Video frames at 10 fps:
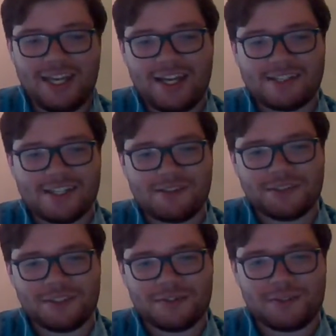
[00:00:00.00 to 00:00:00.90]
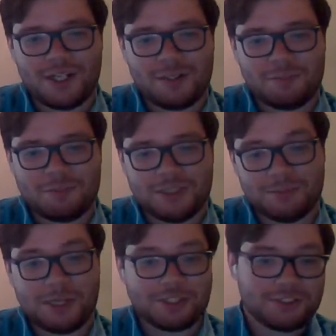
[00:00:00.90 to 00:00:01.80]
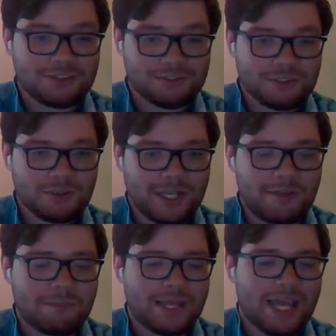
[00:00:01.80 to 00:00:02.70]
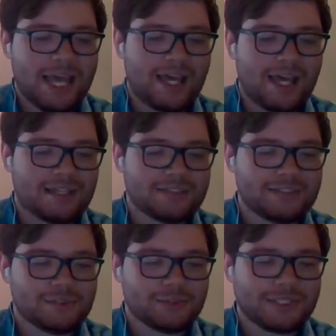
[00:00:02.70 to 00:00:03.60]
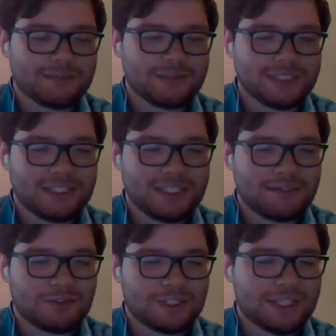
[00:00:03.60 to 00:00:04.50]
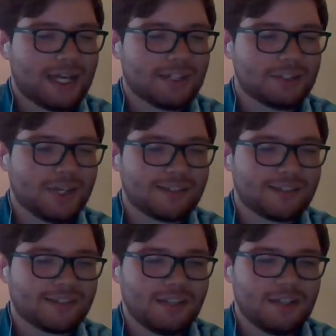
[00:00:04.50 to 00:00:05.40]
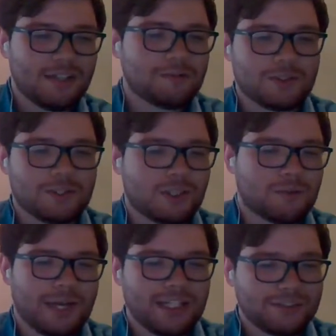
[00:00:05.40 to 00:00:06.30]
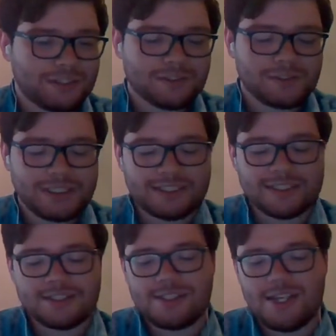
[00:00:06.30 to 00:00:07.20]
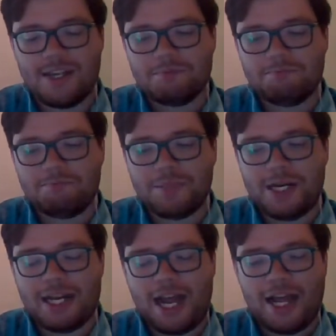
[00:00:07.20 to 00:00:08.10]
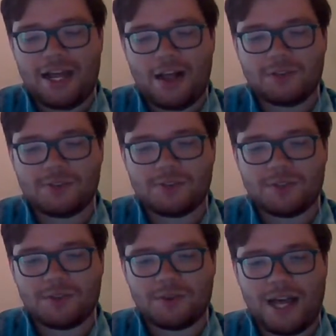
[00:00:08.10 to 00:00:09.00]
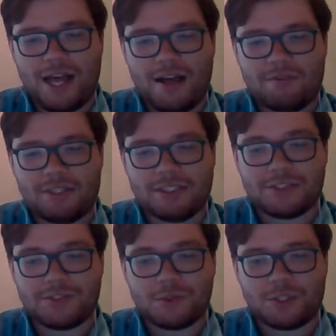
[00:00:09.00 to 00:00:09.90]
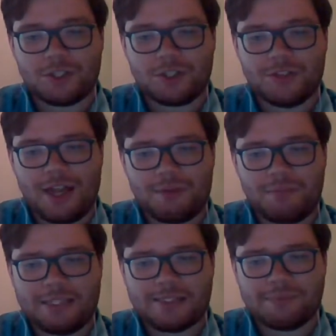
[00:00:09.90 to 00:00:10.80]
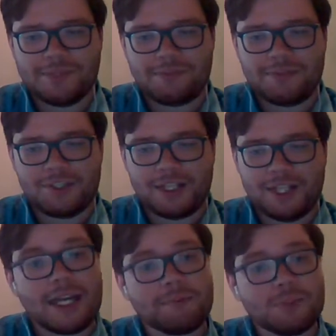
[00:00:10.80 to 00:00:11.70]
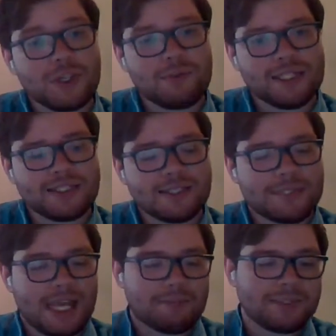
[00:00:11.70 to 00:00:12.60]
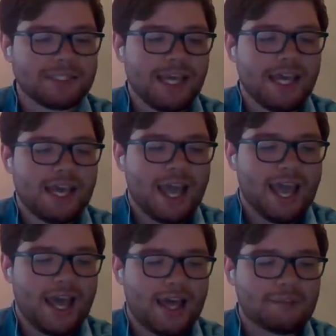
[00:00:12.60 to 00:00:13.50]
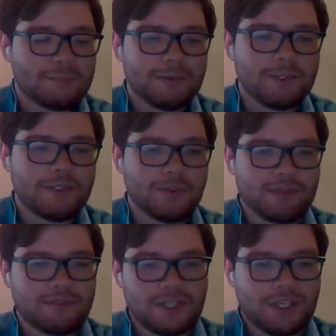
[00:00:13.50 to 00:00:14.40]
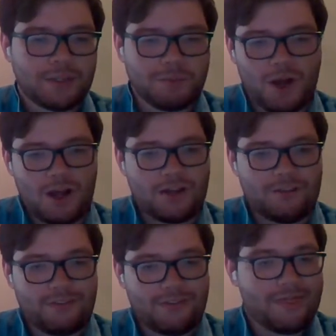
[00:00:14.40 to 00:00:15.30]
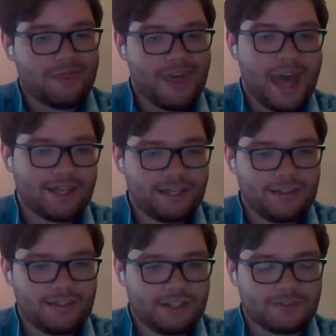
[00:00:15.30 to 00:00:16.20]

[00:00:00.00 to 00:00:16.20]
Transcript: I suffered from depression growing up, and it was something that I never really had addressed for a range of different reasons. But I also have a disorder that makes me feel like I'm dreaming sometimes. And I'm going to be doing a video on that in the near